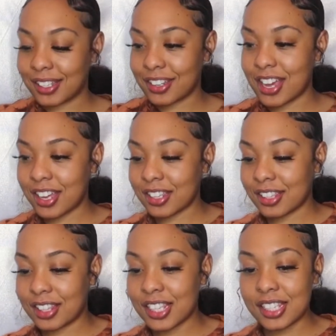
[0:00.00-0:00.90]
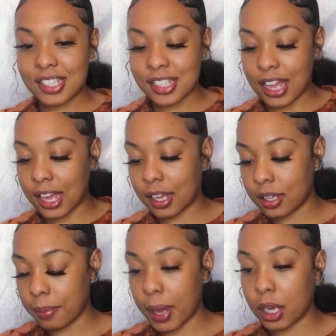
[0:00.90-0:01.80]
Okay, this is
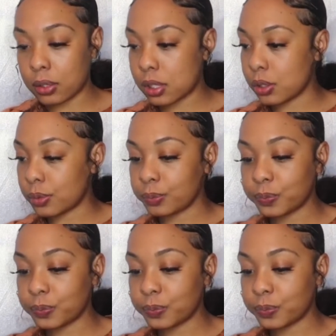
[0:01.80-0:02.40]
like my go-to.